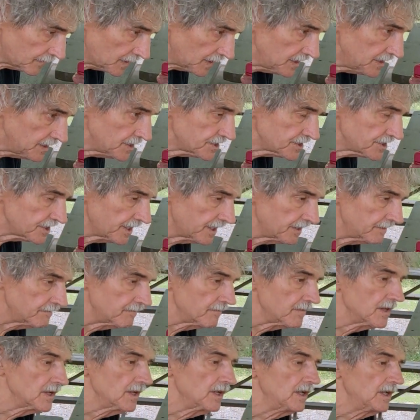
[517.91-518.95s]
is that
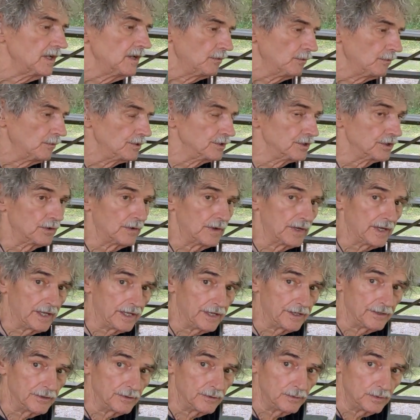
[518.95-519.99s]
when you're going
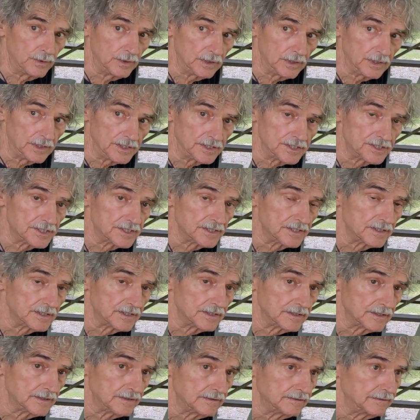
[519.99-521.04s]
out in the woods,
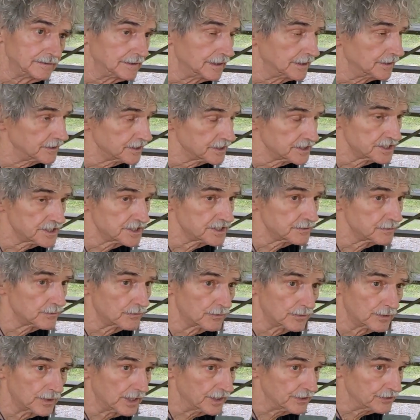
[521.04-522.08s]
now this is
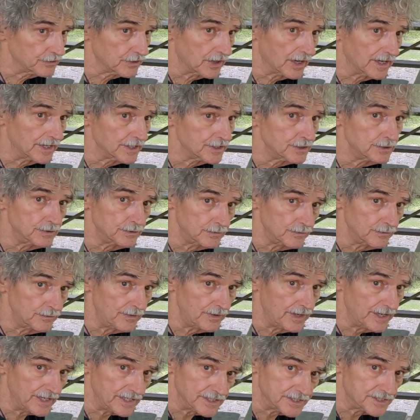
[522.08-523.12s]
if we're not trying to
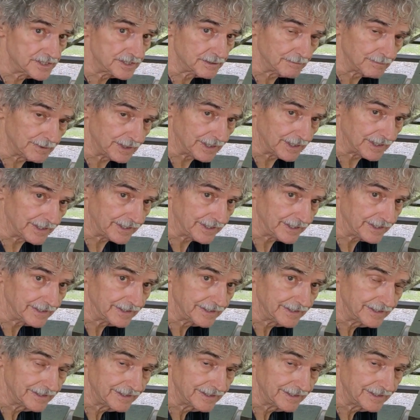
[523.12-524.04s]
evade somebody,